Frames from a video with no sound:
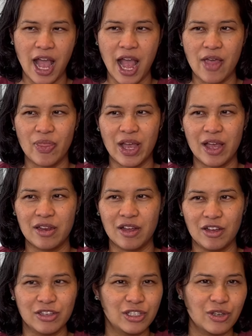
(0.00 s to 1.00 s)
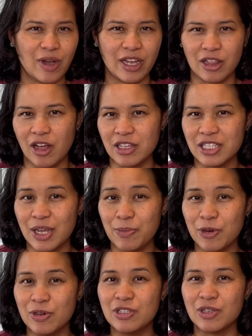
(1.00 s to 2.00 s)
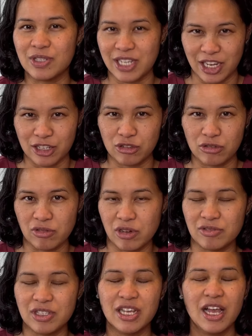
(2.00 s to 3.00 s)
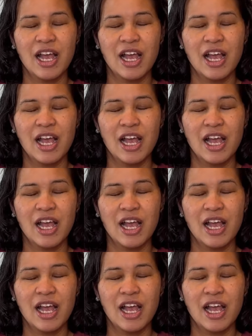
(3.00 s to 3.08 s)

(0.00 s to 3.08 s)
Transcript: And then also I cloth diaper, so it's extra gross.